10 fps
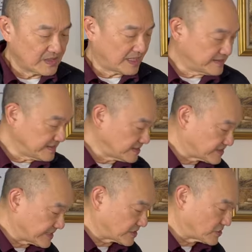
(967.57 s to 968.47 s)
I think the
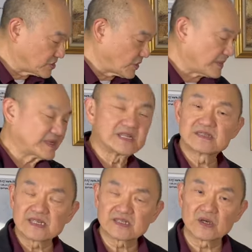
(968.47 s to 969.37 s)
602M and the
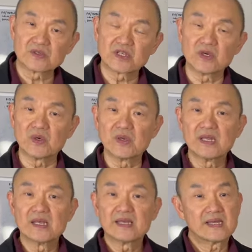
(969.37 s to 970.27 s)
602
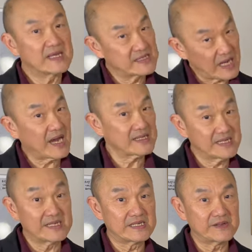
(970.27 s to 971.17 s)
is
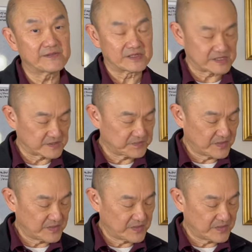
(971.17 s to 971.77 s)
hardly any difference.